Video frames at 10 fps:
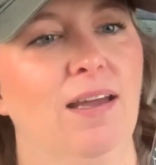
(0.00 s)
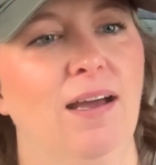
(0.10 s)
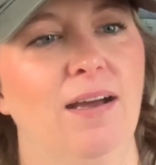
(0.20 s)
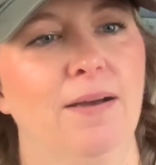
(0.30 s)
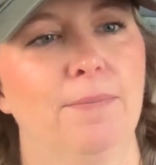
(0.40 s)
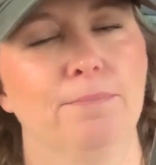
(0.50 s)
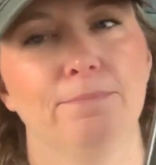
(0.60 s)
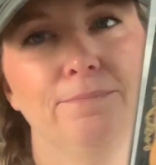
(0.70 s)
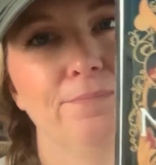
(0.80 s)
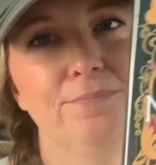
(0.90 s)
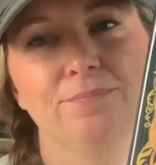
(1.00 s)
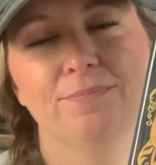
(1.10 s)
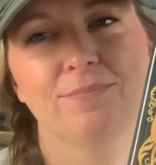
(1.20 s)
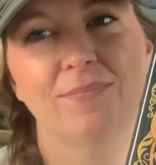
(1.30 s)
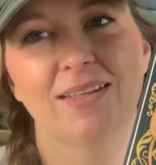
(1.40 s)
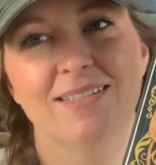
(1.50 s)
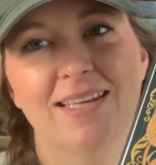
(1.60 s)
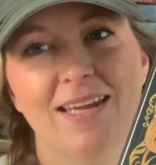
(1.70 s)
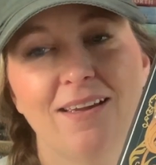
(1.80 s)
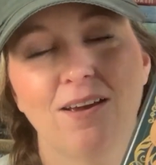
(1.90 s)
a
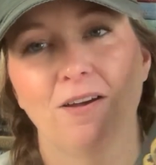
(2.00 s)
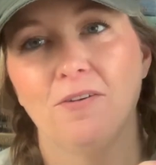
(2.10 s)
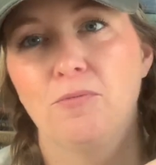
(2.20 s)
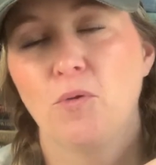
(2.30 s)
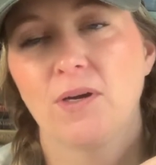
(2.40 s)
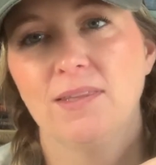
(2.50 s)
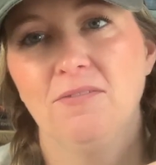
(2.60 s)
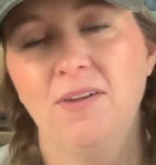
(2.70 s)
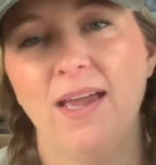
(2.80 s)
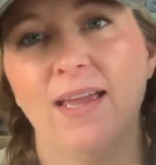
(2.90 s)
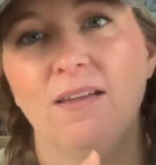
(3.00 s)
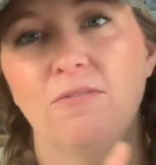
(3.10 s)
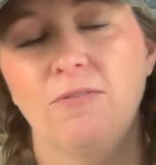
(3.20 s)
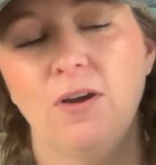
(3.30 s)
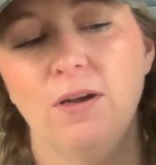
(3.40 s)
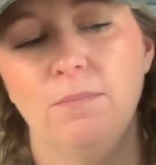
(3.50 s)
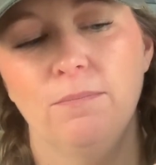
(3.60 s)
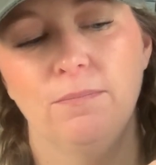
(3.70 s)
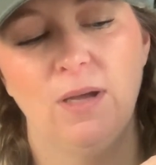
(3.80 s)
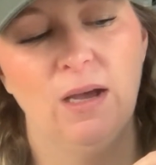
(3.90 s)
take of Morgan Le Fay
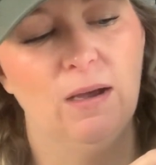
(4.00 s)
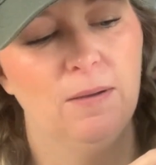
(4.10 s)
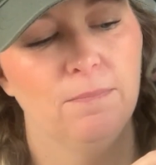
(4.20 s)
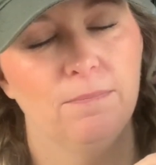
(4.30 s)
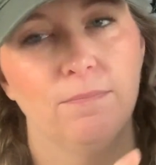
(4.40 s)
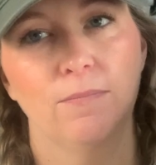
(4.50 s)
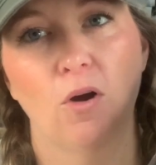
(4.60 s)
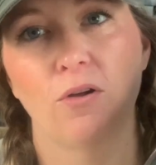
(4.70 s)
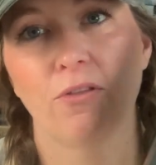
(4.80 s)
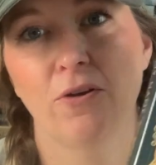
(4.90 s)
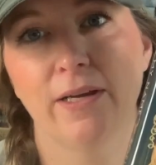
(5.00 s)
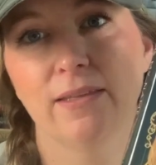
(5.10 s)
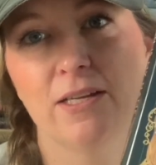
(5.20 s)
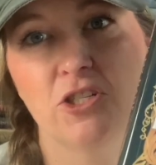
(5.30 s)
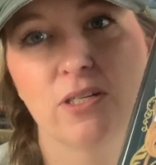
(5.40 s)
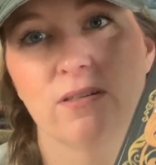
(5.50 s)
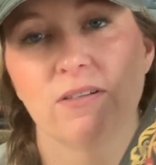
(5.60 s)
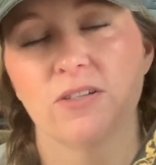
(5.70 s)
from Arthurian legend.